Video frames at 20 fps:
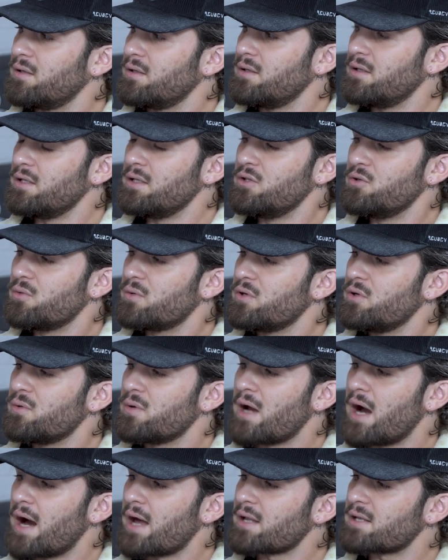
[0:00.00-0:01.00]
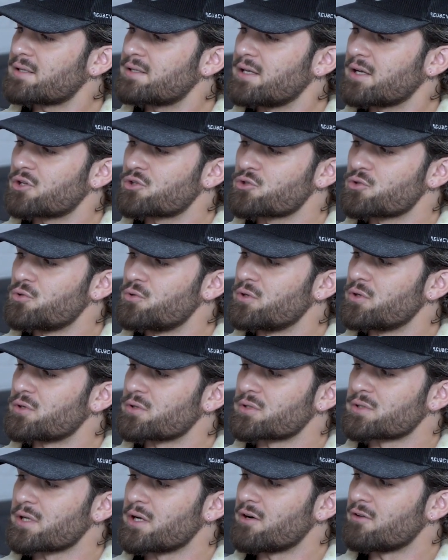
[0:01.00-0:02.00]
you got to stick true to
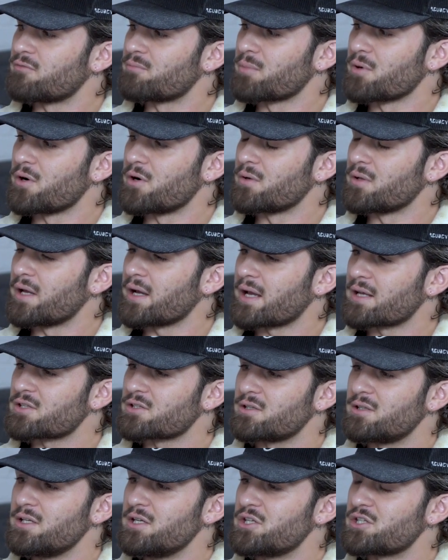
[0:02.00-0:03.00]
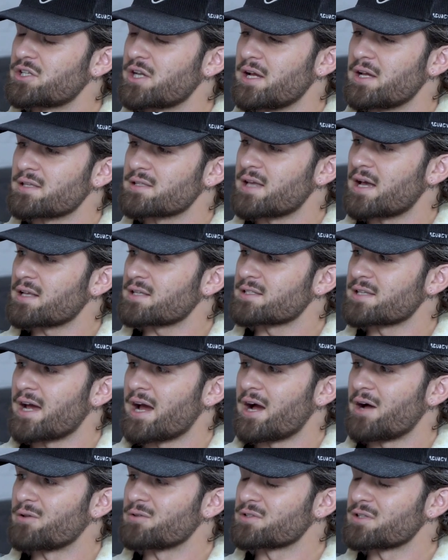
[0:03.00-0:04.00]
yourself, bro. Like, as cliche as that
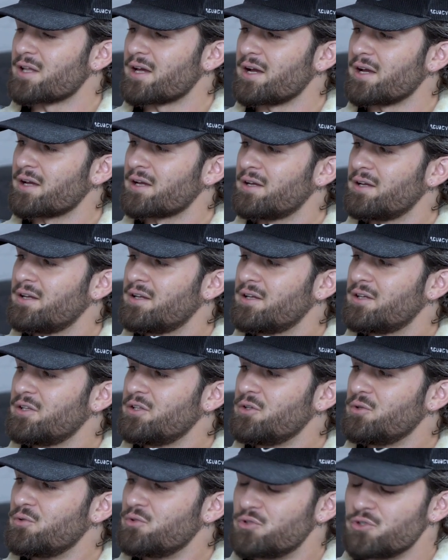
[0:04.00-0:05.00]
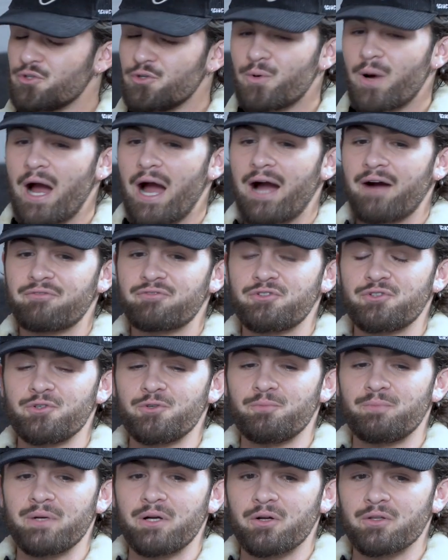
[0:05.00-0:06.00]
sounds, like, you do have
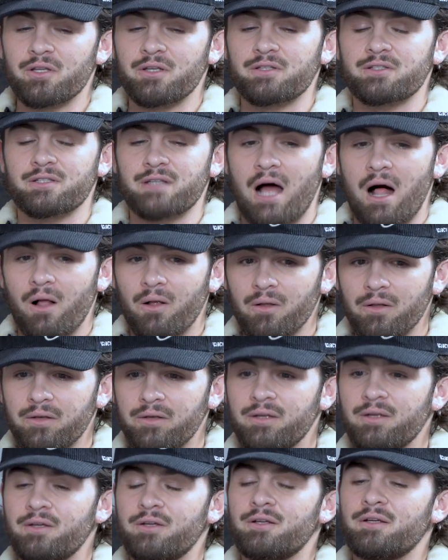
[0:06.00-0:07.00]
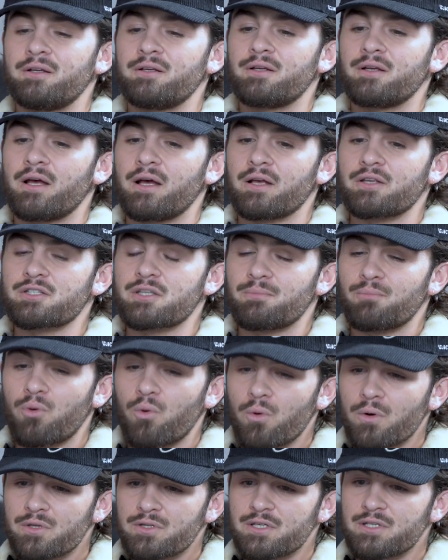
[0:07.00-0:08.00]
to build a solid
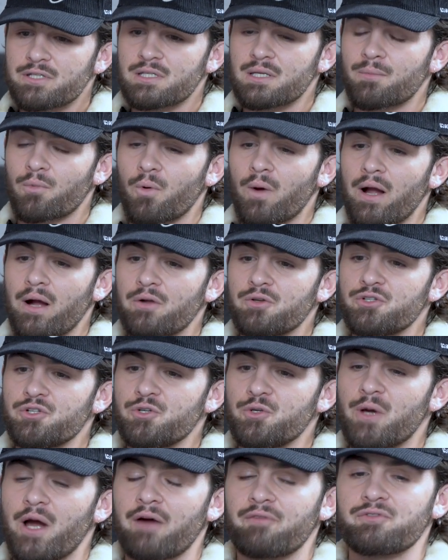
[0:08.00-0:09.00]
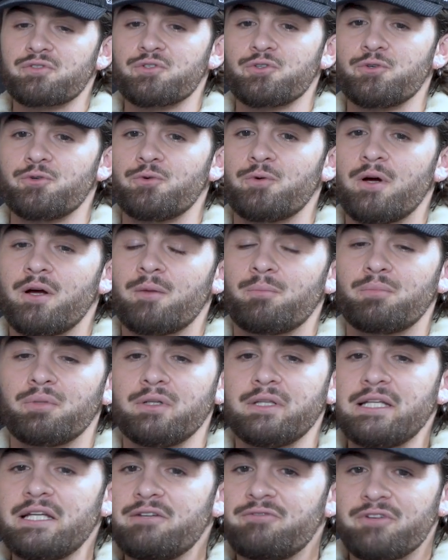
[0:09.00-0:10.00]
support system around you. You have to
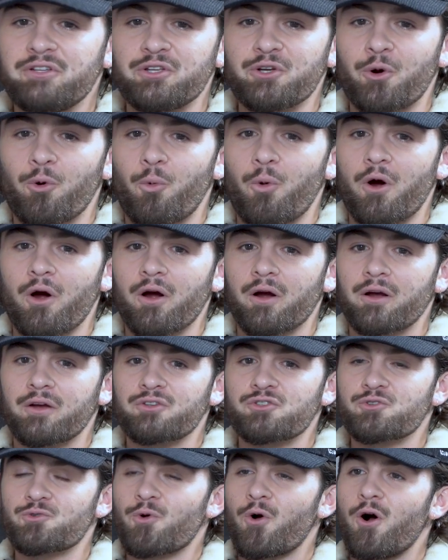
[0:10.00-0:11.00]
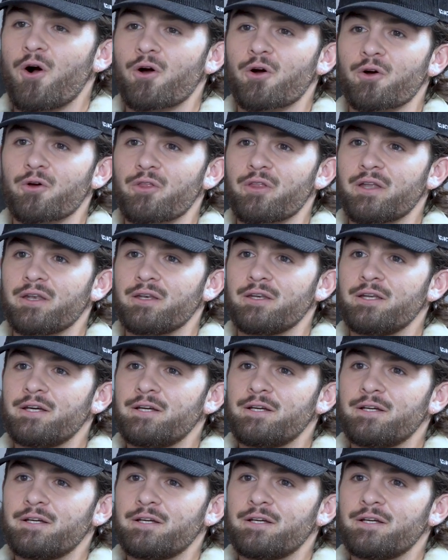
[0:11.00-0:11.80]
believe in your work stronger than